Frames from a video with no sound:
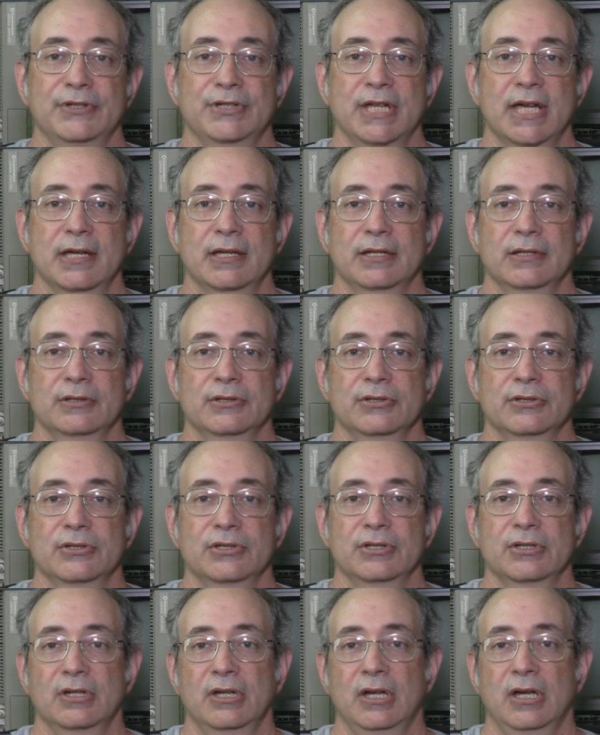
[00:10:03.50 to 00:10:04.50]

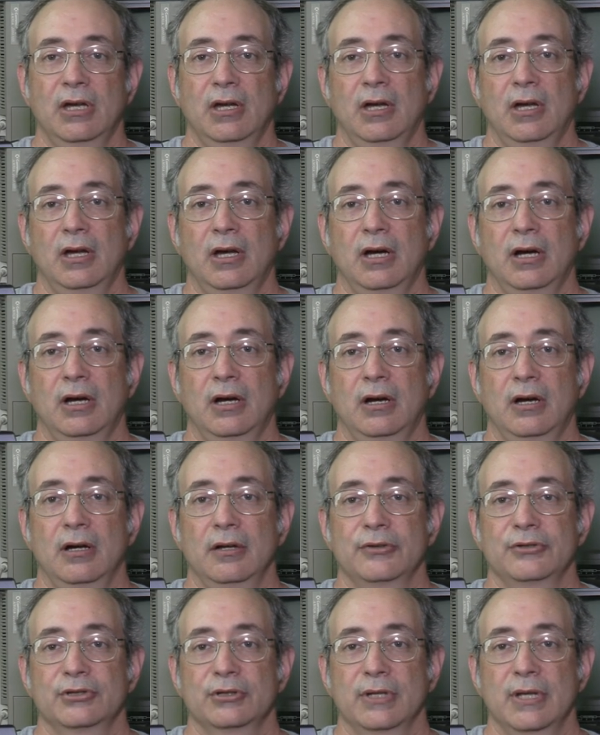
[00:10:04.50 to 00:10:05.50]
seconds,
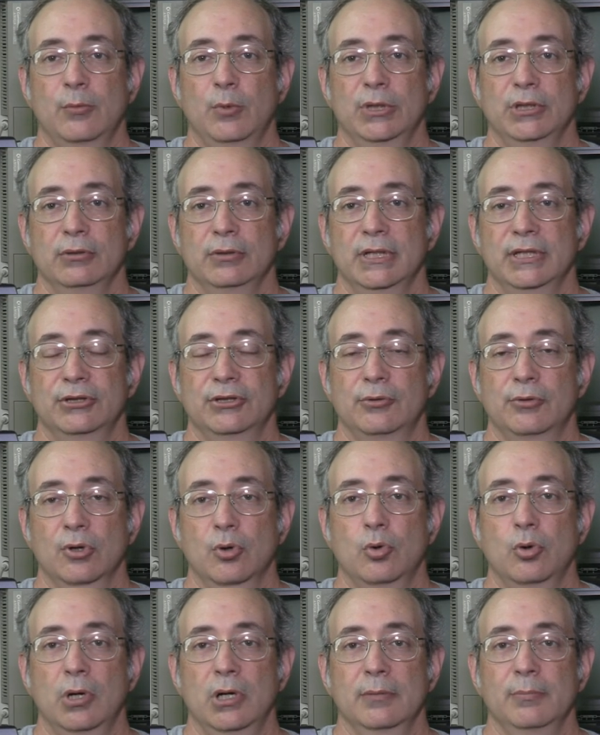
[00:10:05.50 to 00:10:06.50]
so then when you hit the
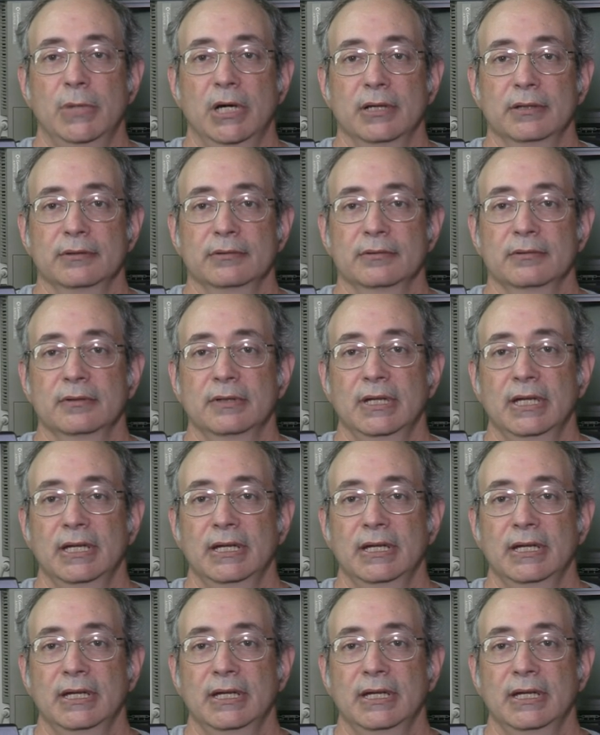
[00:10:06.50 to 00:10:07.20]
record button